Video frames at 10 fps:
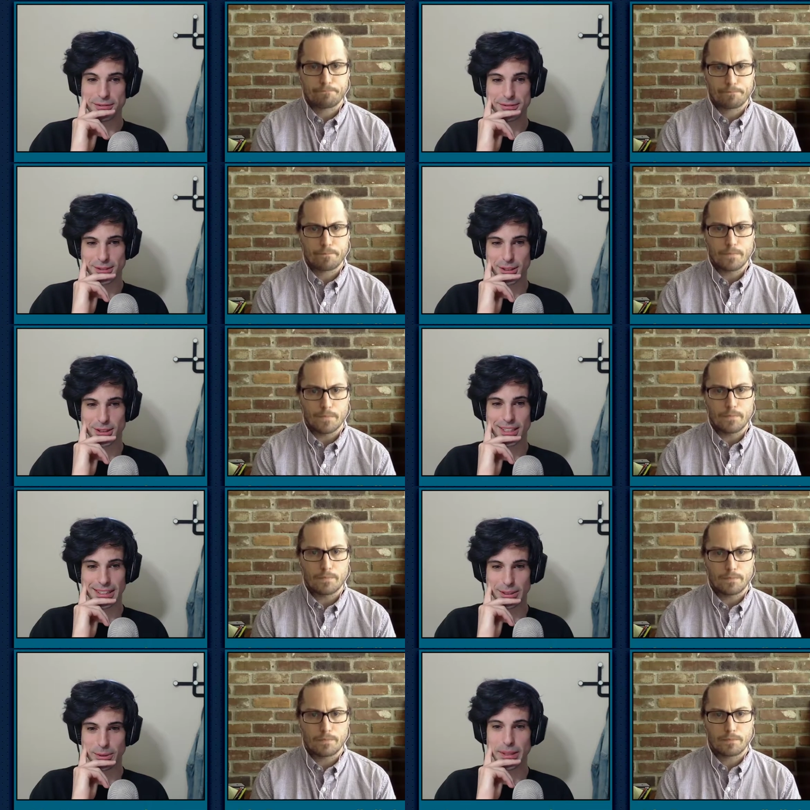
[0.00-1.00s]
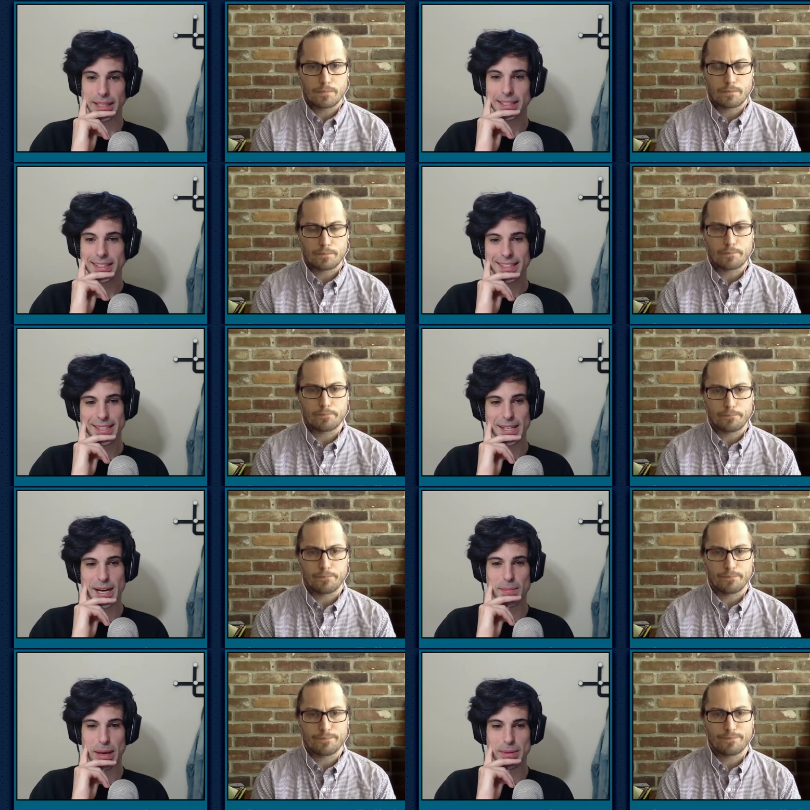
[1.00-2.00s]
Speaker 1: for a little bit, uh,
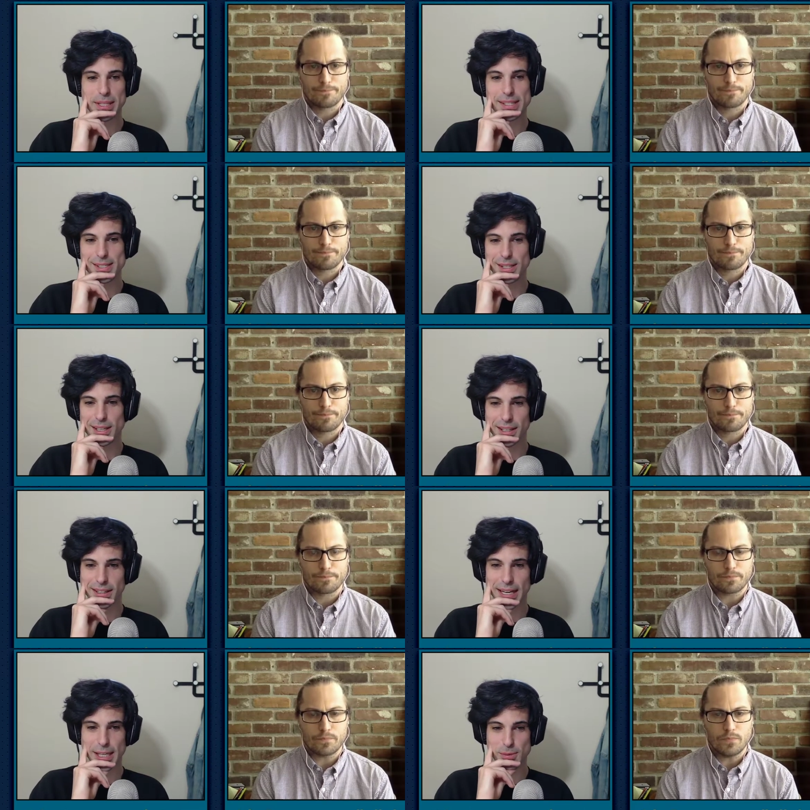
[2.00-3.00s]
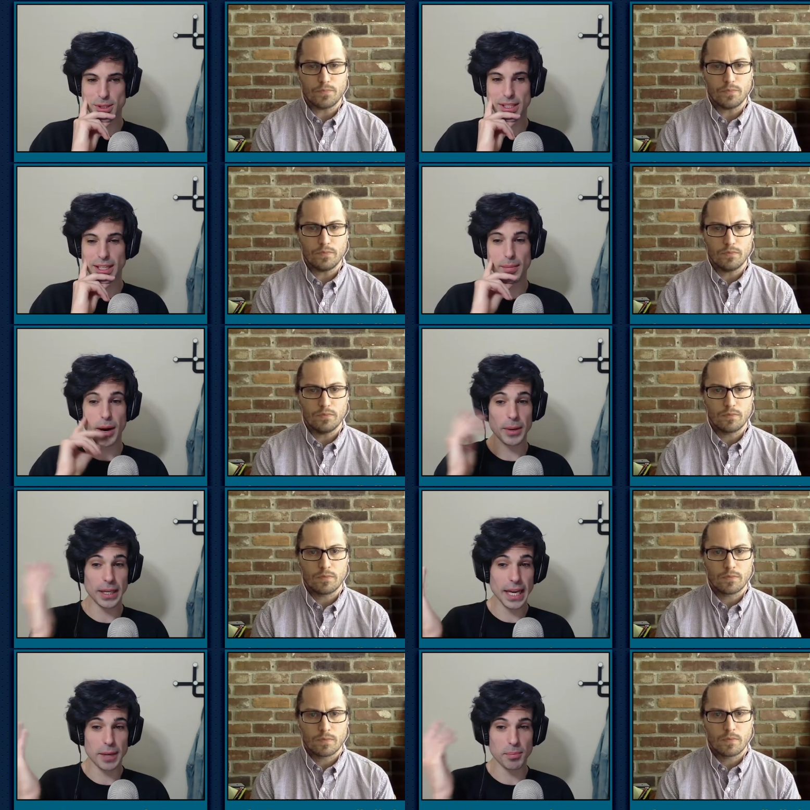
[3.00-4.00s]
maybe this is the the next person to come up. And
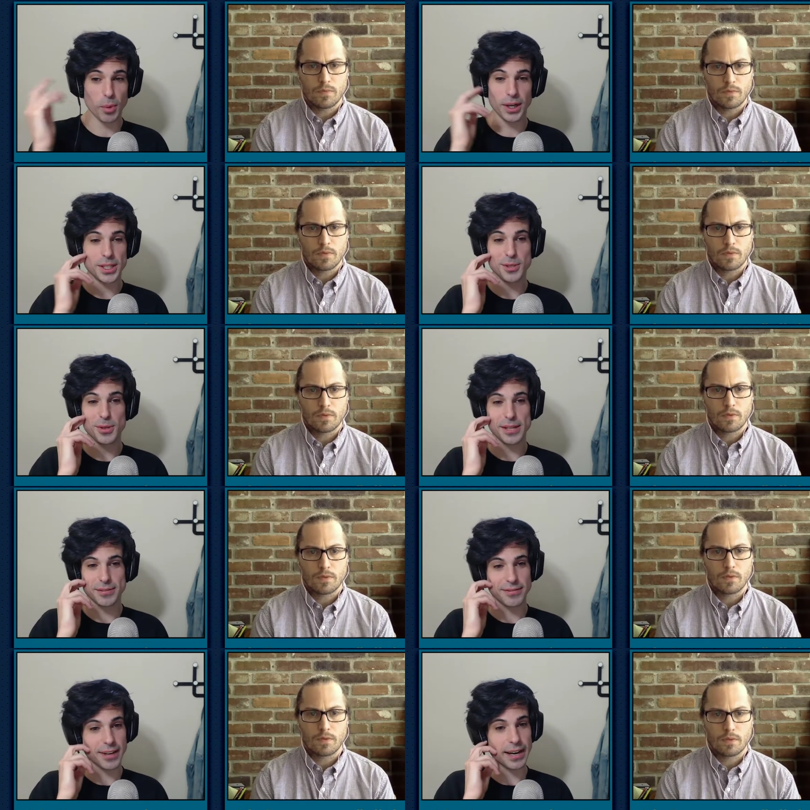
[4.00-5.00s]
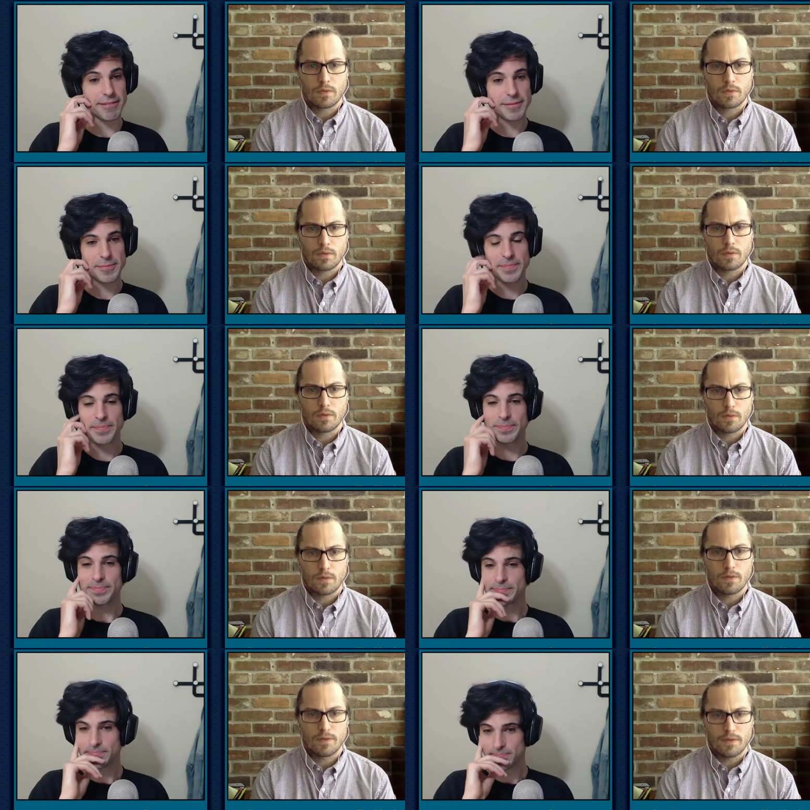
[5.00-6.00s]
again, born in 2005.
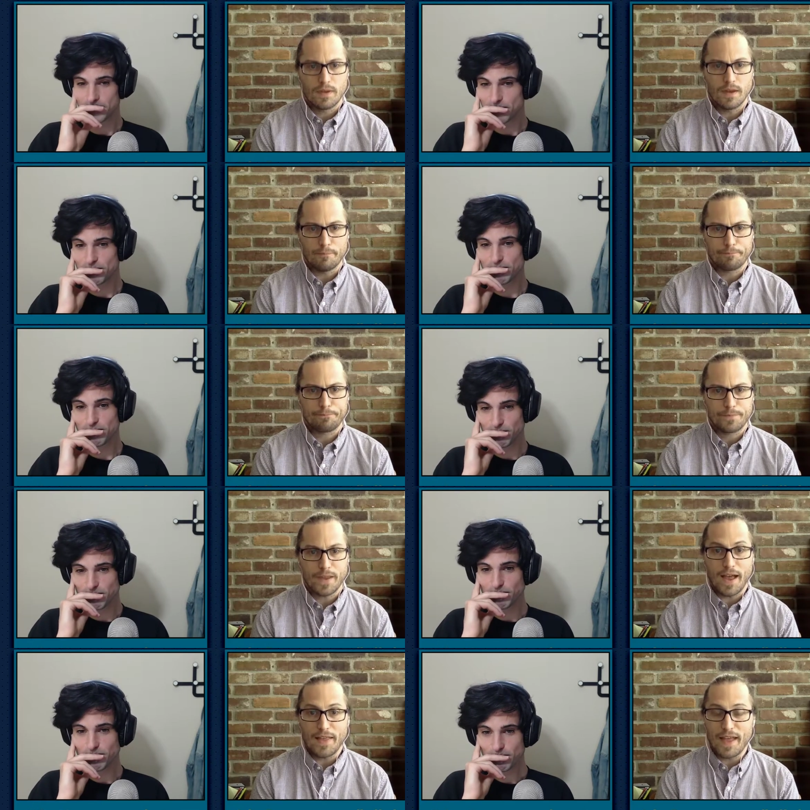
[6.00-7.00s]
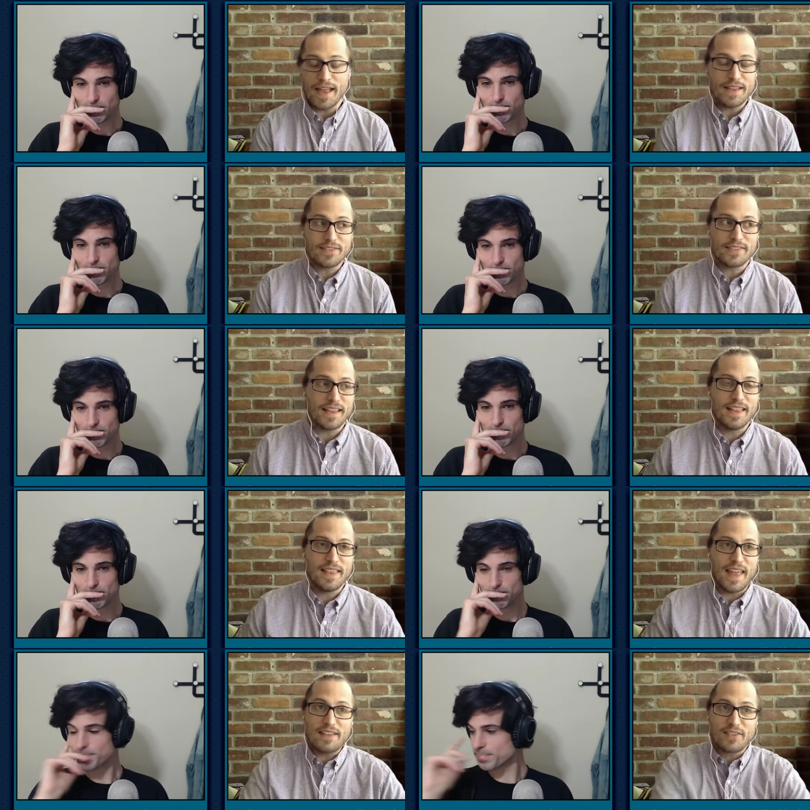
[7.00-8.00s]
Speaker 2: Yeah, yeah, that, it's
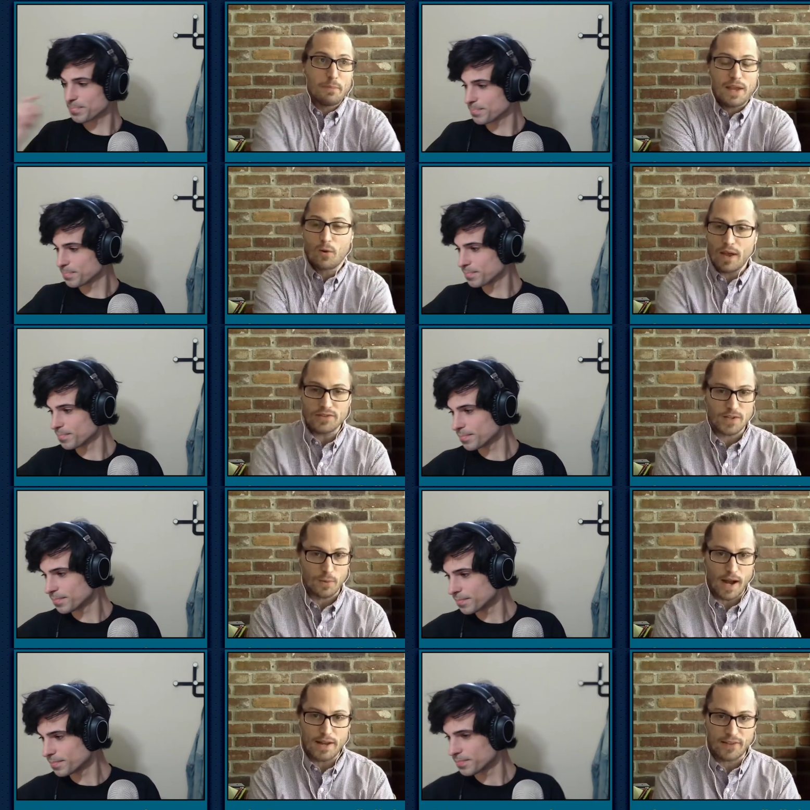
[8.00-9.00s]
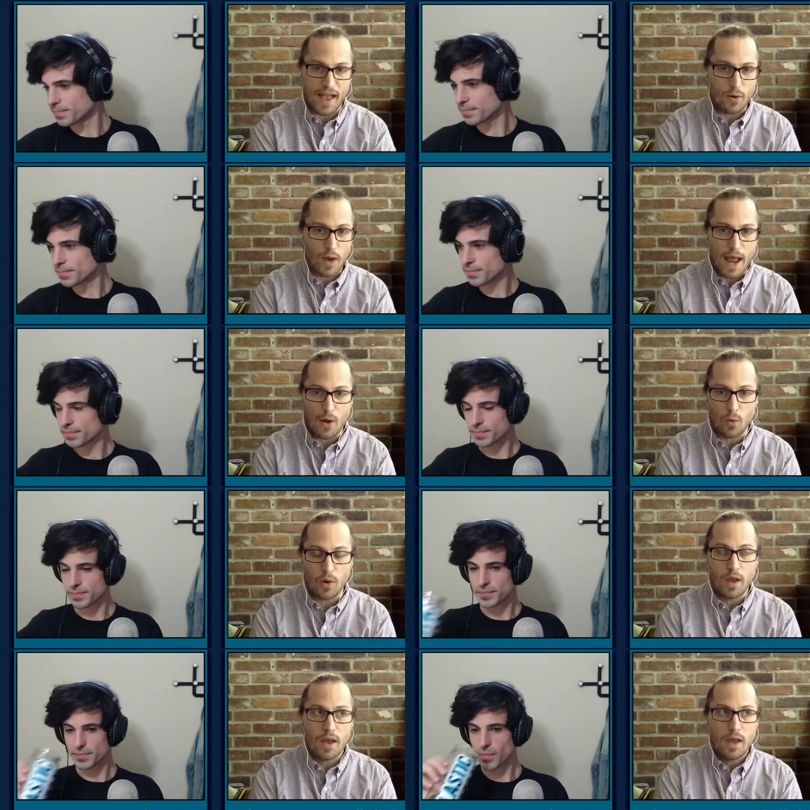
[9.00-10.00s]
that's the big question, right? Is how
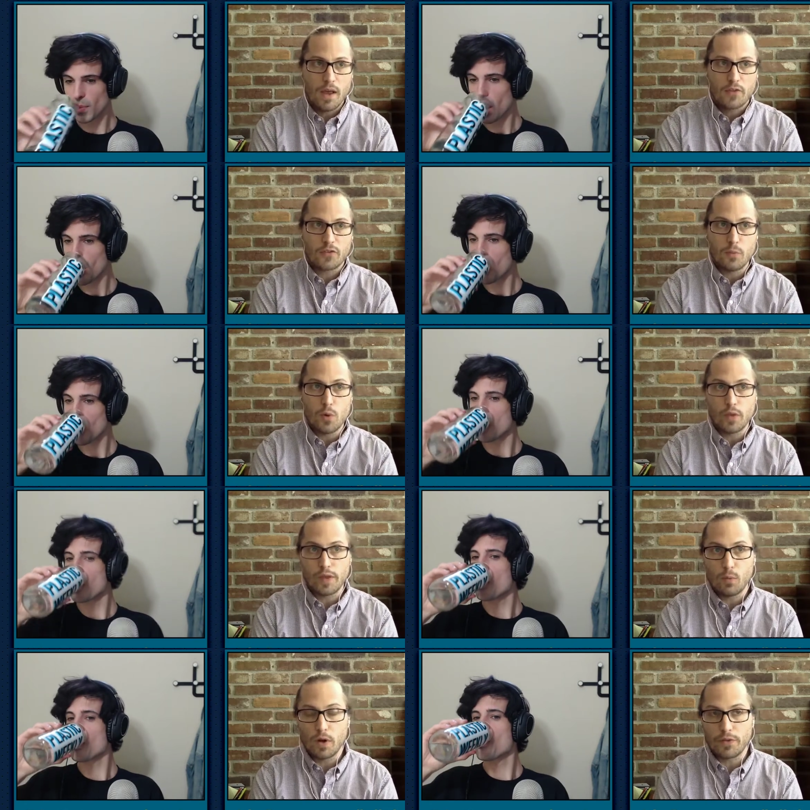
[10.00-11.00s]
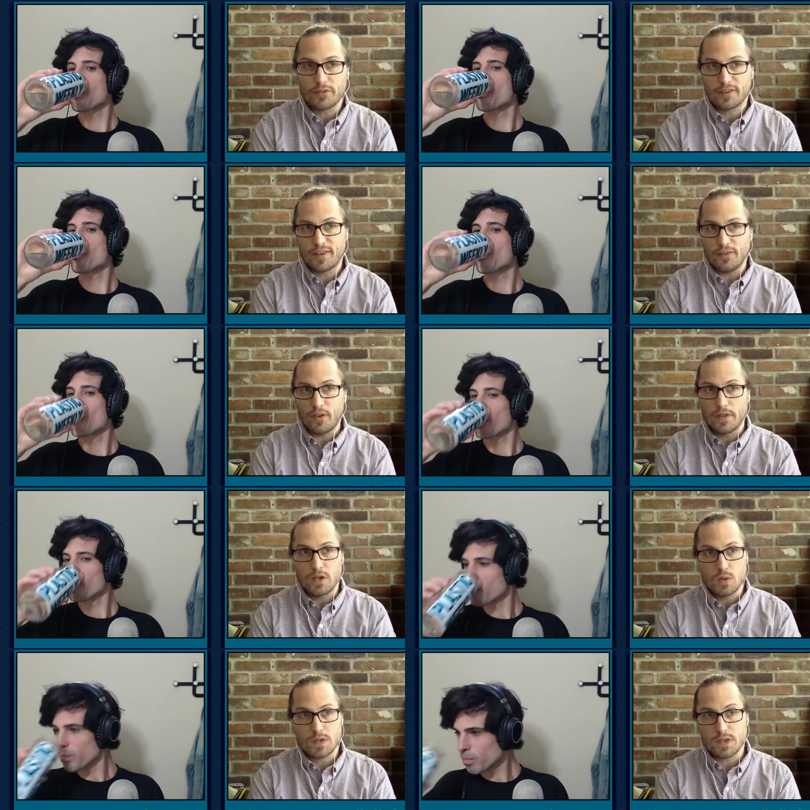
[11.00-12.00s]
how smoothly will success on the youth